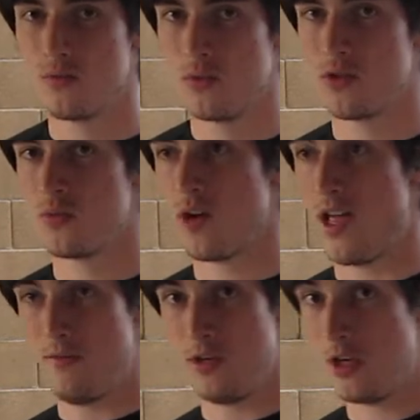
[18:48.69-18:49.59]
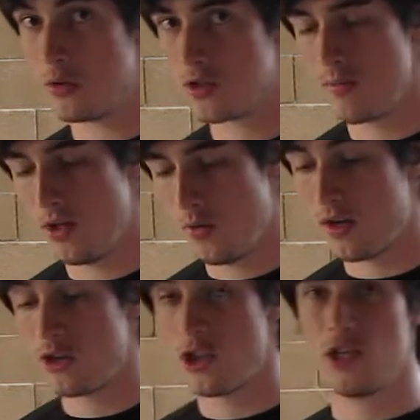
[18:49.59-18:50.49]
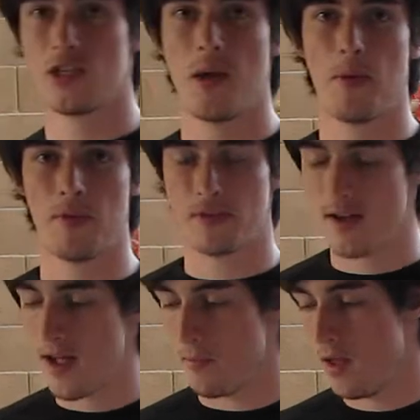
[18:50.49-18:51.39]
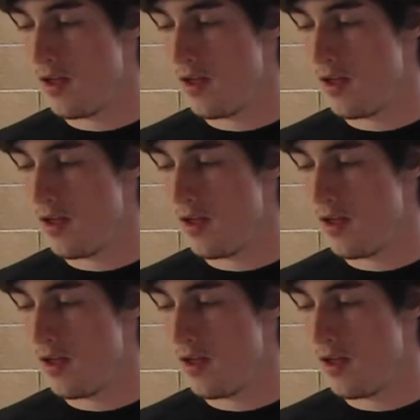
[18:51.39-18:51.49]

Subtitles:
which is what I used to be doing, she'd escape all the time.